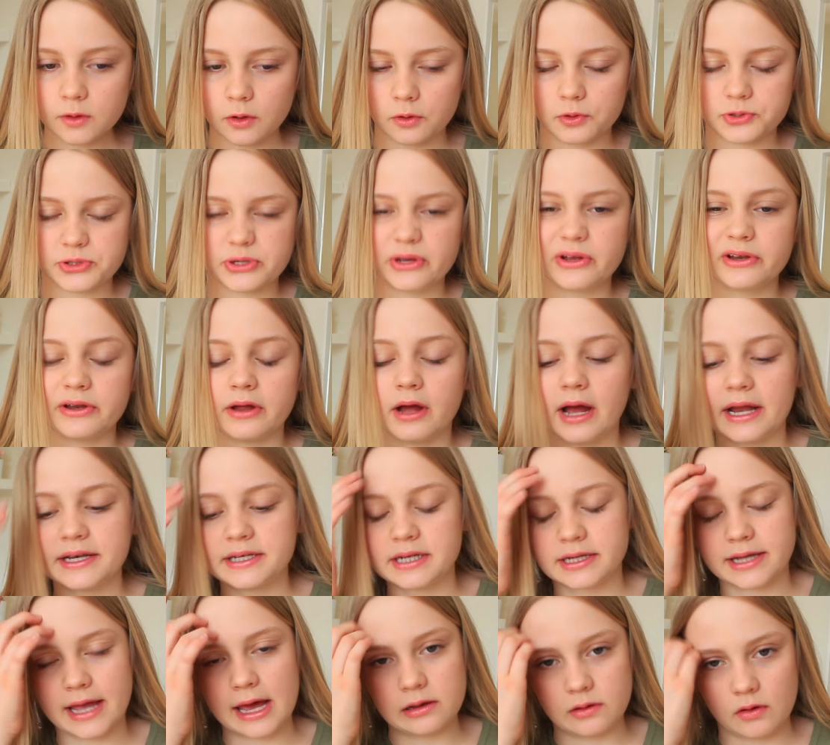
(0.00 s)
Also, I
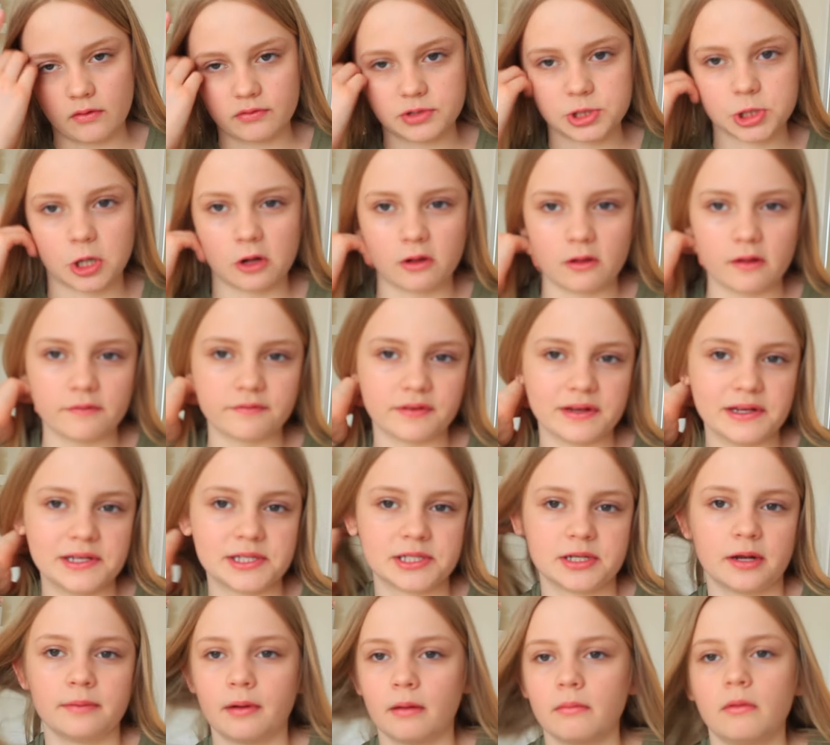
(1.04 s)
did get a lot of chocolate for
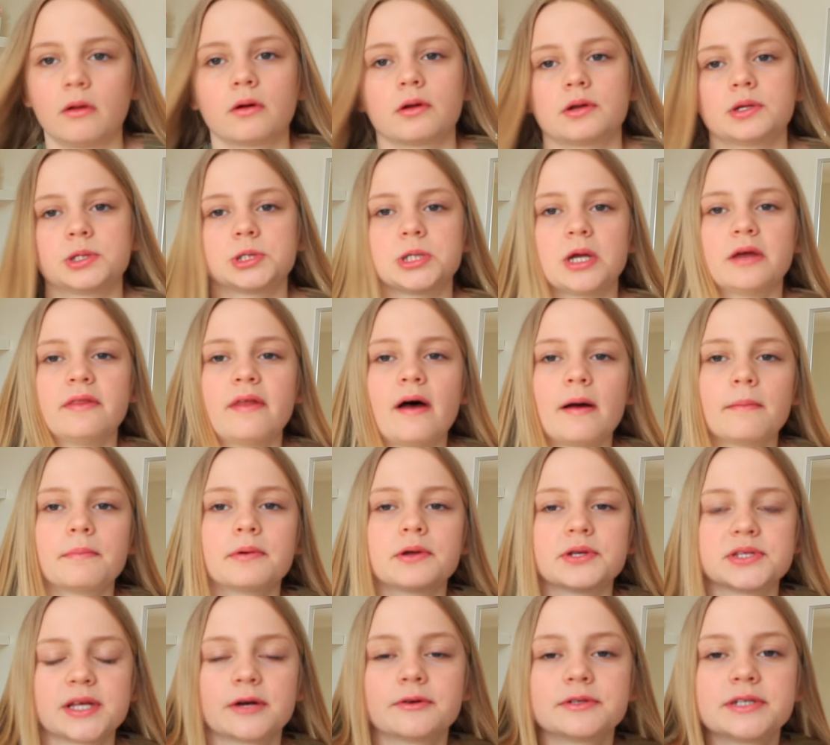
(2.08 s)
Easter, but I'm not going to share that
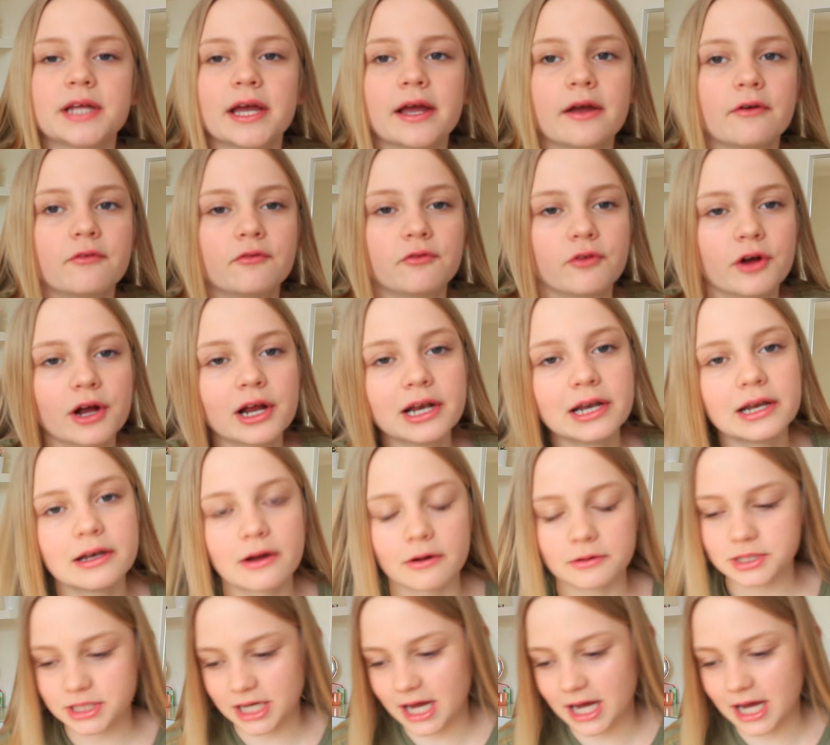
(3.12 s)
because that would take a really long